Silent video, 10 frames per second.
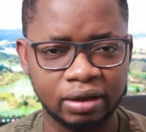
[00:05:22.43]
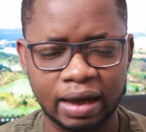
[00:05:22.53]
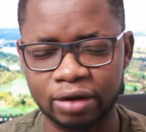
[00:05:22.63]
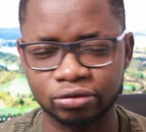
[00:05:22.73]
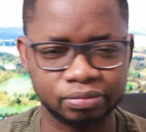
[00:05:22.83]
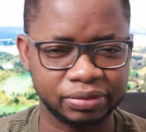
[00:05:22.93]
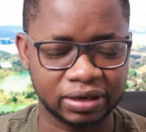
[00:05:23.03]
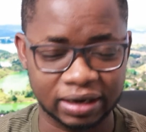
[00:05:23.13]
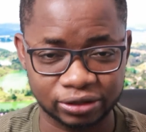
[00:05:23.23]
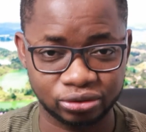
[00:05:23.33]
I will be
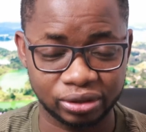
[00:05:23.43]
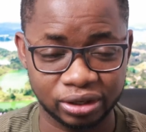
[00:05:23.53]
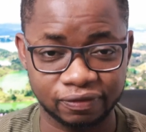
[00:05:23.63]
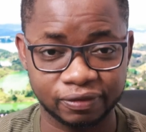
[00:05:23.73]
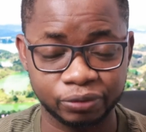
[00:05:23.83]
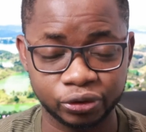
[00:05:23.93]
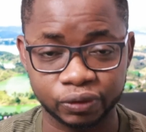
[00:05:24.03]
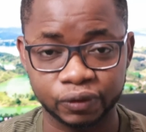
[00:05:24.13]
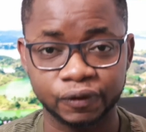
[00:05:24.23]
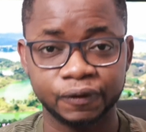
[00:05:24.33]
glad to hear from
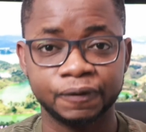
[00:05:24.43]
you.